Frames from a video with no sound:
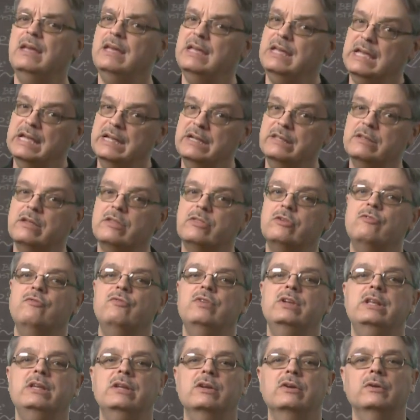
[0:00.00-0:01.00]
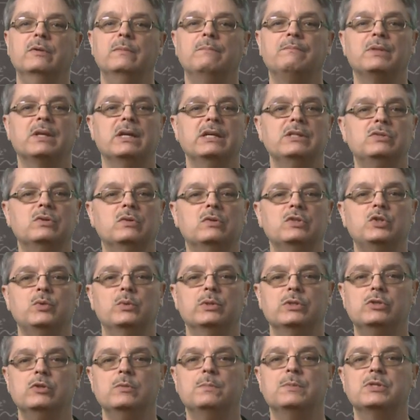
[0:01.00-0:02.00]
In another video, I told you what
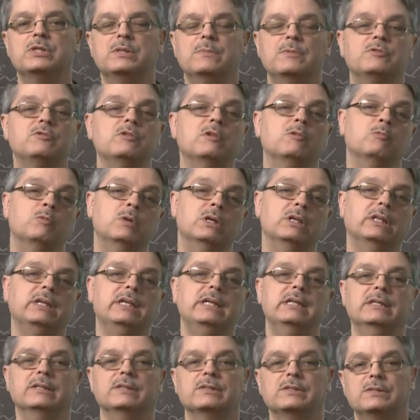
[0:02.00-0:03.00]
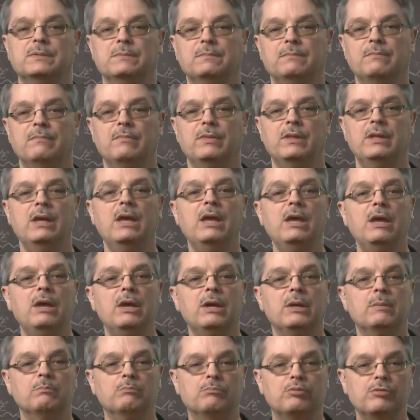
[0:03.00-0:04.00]
supersymmetry really is.
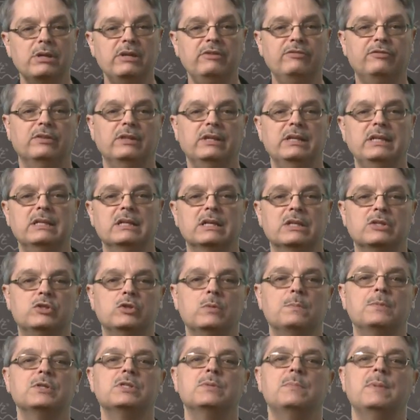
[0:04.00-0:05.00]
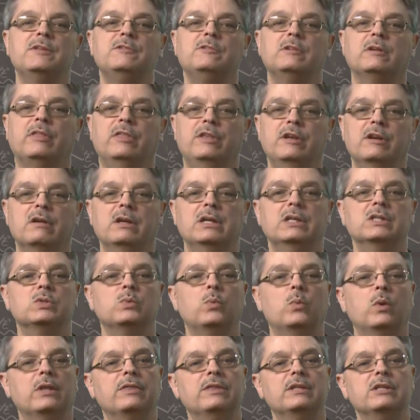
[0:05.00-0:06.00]
Briefly, a supersymmetric theory is
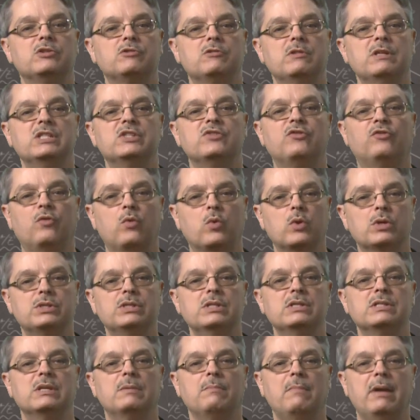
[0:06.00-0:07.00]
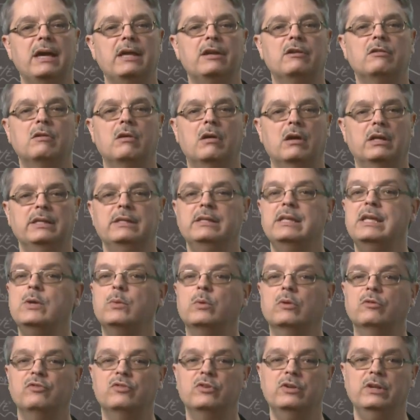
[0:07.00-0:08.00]
one that treats forces and matter on an equal
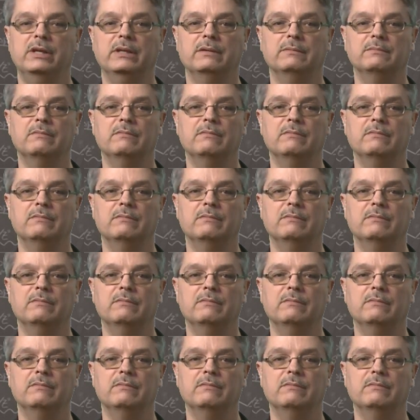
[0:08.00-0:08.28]
footing.